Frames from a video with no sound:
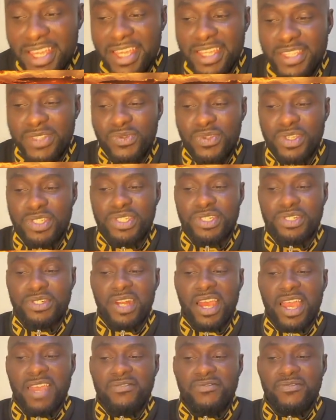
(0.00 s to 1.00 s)
It will
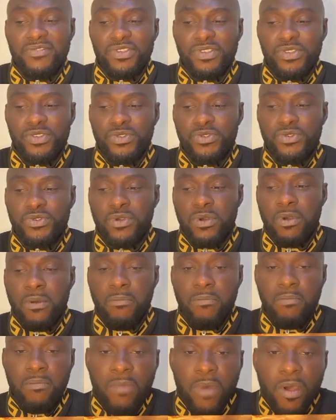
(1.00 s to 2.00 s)
drive you
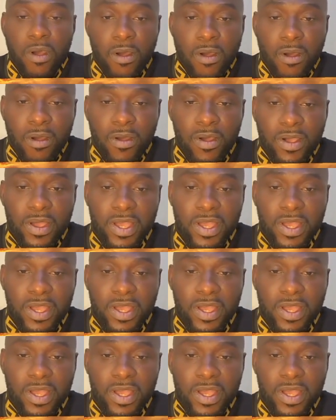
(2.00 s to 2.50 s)
more